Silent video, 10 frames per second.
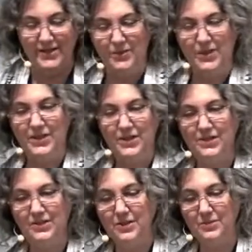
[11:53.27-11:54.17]
We
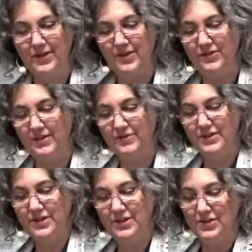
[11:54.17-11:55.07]
continue on page
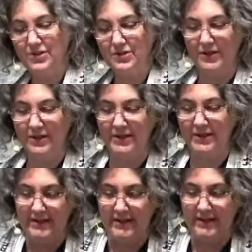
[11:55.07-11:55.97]
72,
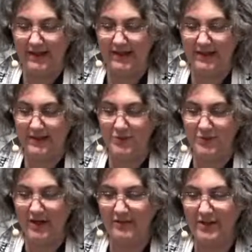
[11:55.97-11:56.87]
and we
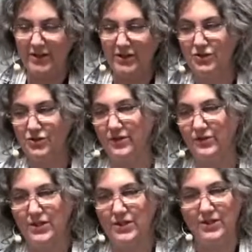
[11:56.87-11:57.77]
have an English
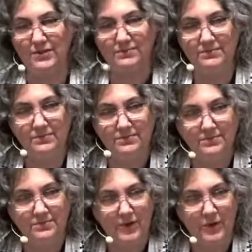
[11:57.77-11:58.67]
translation.
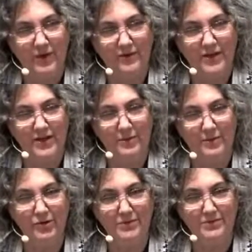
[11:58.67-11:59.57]
We have the
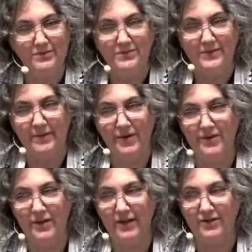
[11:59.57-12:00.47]
Hebrew. I'm going to
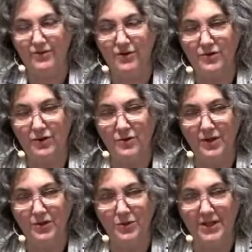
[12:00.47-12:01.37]
take a vote. You want
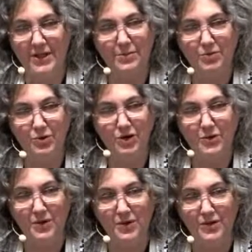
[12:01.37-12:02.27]
to do it in Hebrew or you
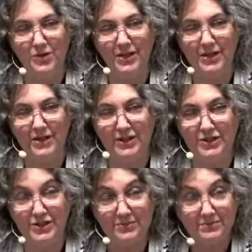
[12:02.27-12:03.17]
want to do it in
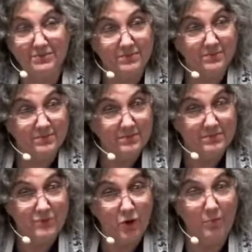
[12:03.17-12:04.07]
English? Or